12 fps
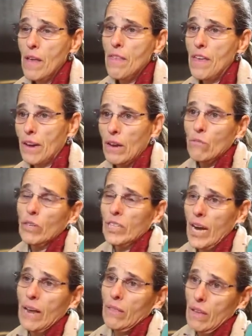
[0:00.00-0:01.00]
they can
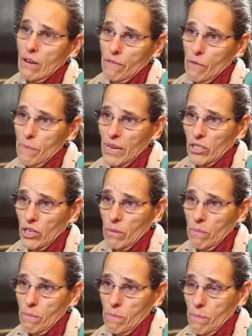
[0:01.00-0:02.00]
retain the
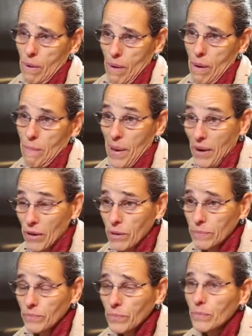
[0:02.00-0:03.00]
information better,